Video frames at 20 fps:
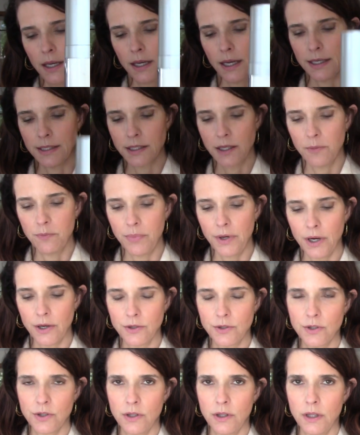as
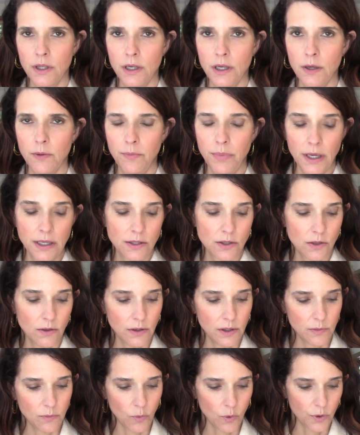compared to the
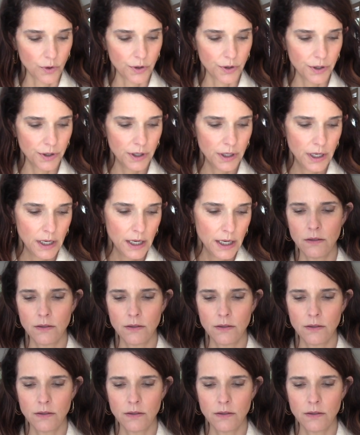pestle and mortar.